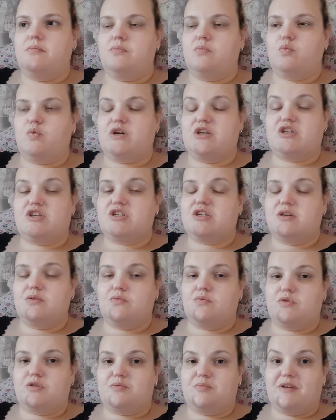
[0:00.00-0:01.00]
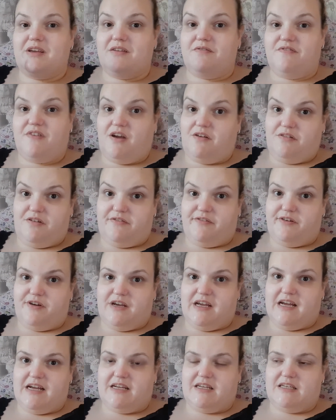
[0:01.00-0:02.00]
which would be very, very
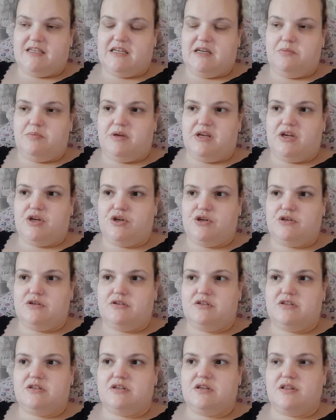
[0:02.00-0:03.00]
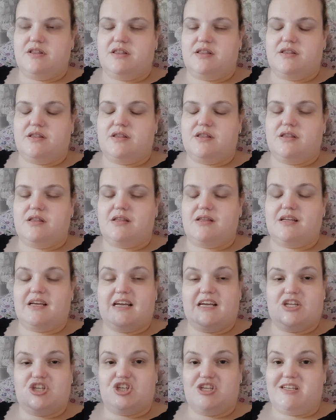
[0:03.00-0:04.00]
handy because the
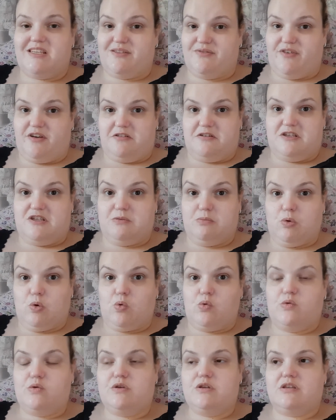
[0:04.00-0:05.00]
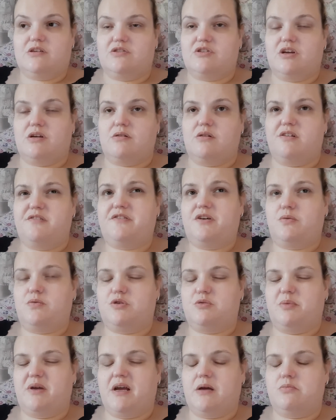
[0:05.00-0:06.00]
kitchen is very small, so I don't know if I
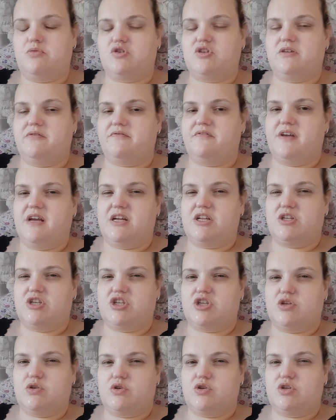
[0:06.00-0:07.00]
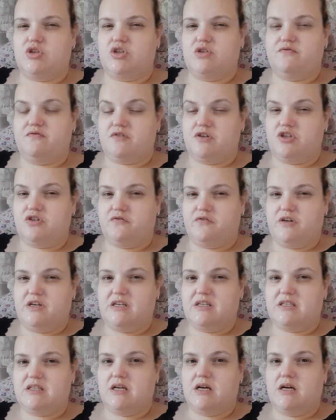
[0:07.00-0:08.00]
would be able to fit a fridge
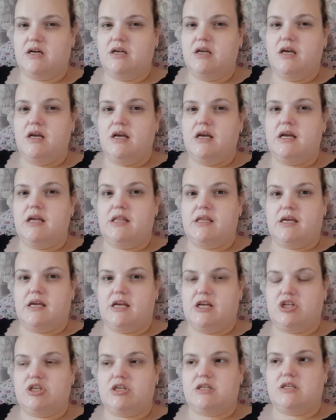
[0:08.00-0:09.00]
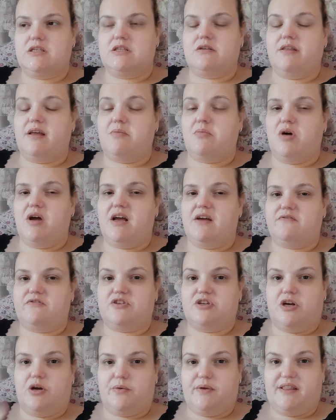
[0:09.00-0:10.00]
freezer in the kitchen, so that might have
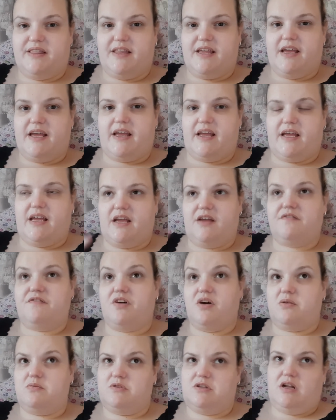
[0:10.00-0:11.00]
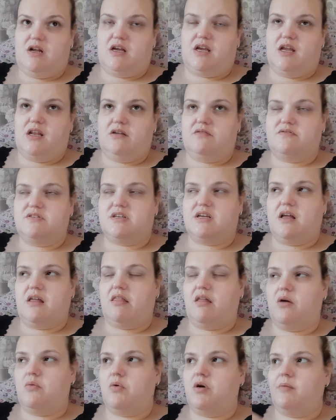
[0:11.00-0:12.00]
to go in there if I was lucky enough to get
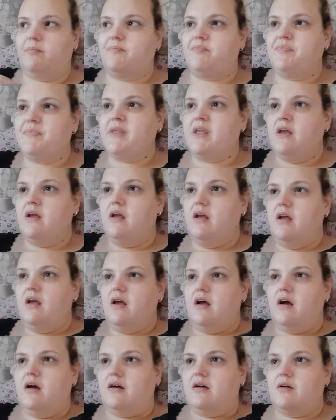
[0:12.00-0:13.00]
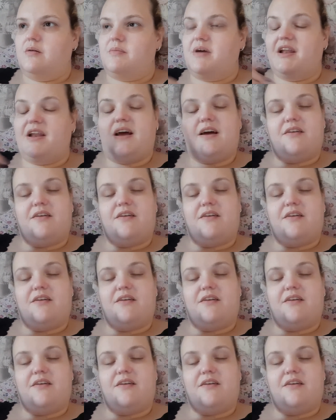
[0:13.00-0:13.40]
that one. And I